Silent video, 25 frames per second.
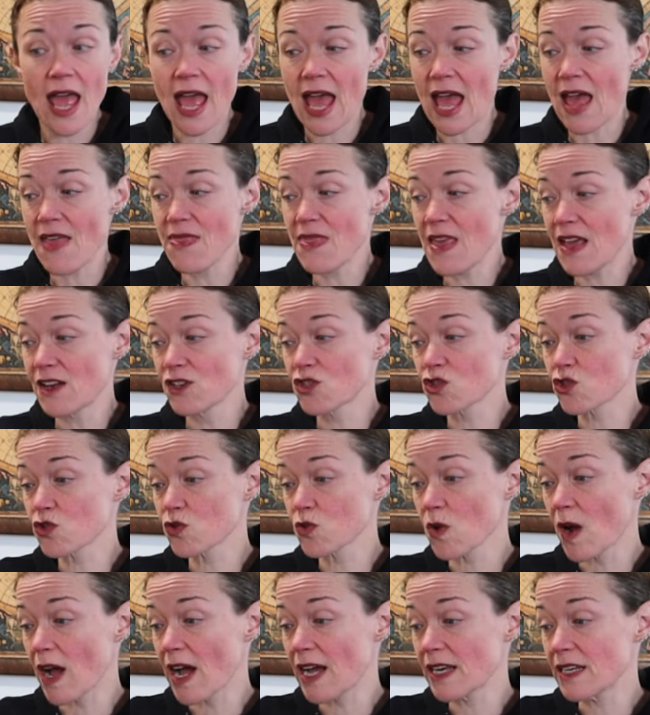and then
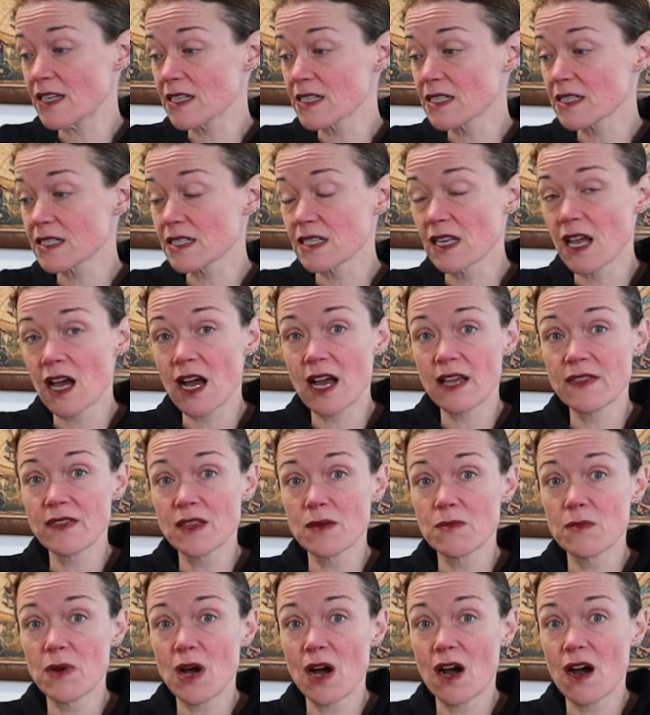try to slide
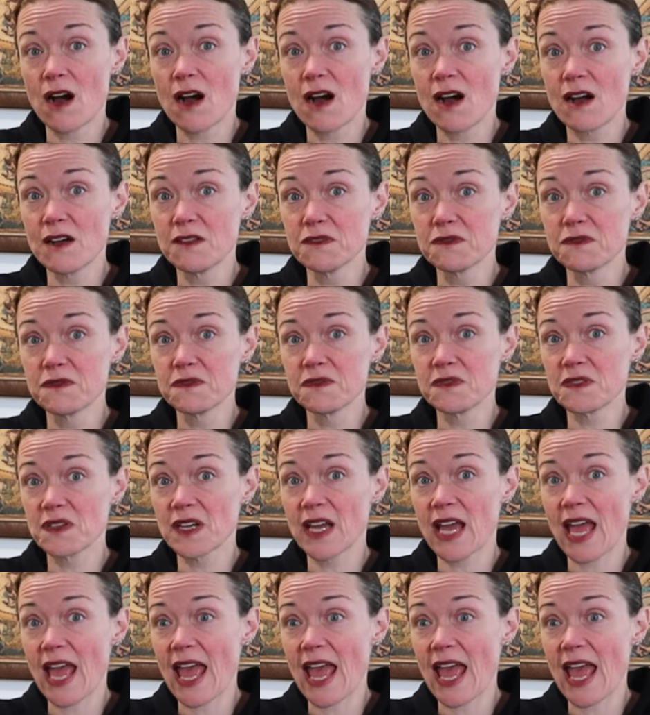them off